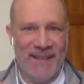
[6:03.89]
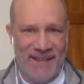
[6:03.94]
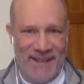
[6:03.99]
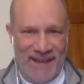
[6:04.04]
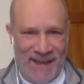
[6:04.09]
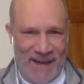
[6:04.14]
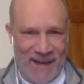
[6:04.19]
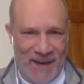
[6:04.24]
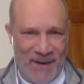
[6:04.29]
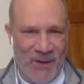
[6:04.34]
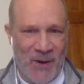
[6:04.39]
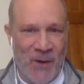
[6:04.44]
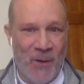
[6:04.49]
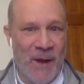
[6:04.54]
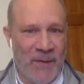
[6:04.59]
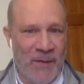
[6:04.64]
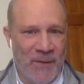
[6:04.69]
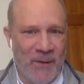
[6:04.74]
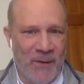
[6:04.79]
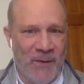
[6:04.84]
you know,
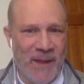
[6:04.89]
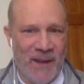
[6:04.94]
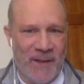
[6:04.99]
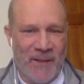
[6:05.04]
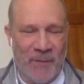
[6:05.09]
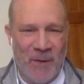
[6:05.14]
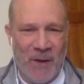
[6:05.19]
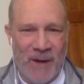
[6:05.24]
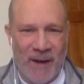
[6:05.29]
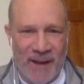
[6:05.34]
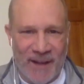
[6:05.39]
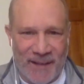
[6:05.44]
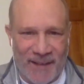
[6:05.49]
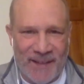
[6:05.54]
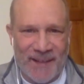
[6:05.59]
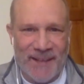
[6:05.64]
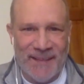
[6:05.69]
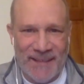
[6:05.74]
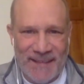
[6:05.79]
going through the experience.